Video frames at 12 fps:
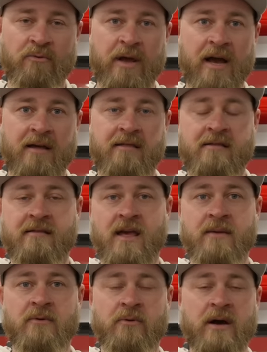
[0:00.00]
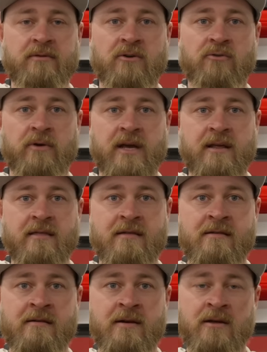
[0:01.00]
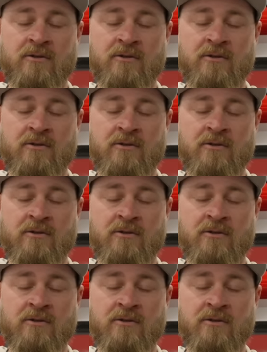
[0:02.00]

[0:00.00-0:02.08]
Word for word: reacts the same around the greens,